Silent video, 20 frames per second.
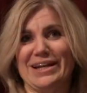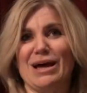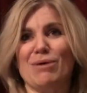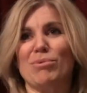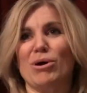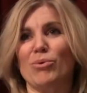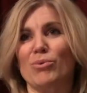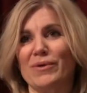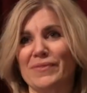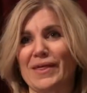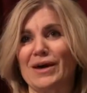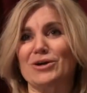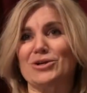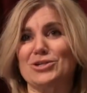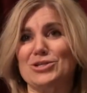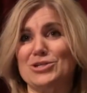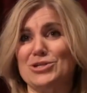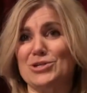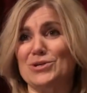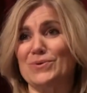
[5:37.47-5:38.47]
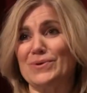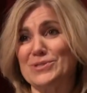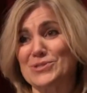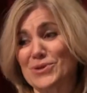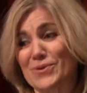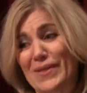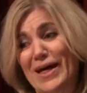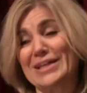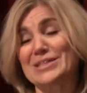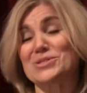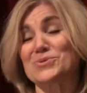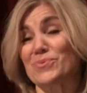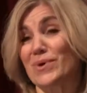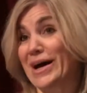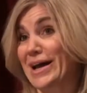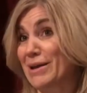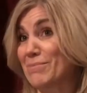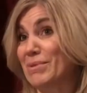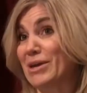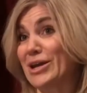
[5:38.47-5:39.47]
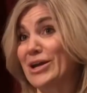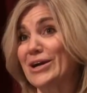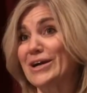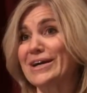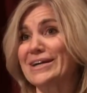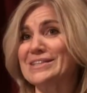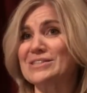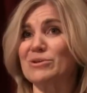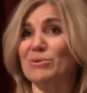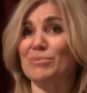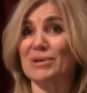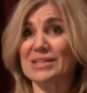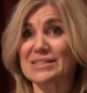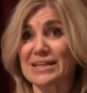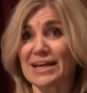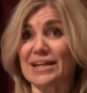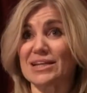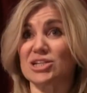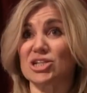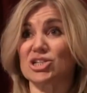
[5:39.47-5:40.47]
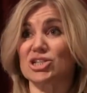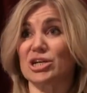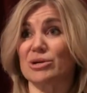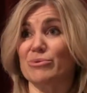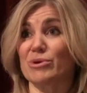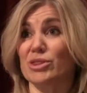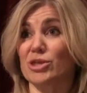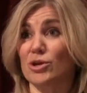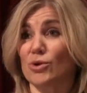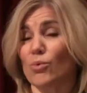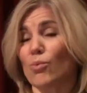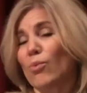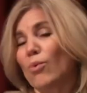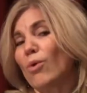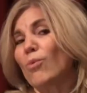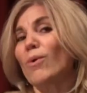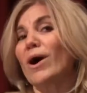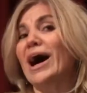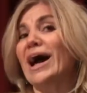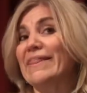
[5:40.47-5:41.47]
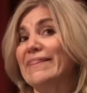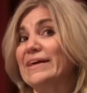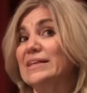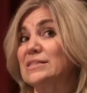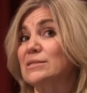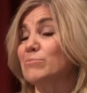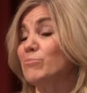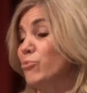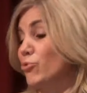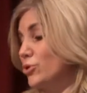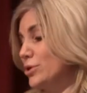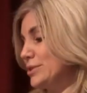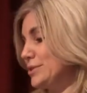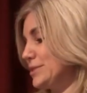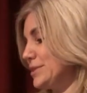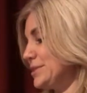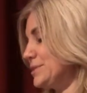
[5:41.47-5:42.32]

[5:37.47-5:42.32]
about what that could do, and so that's why I'm here, and so I'm excited to share with you why that's important.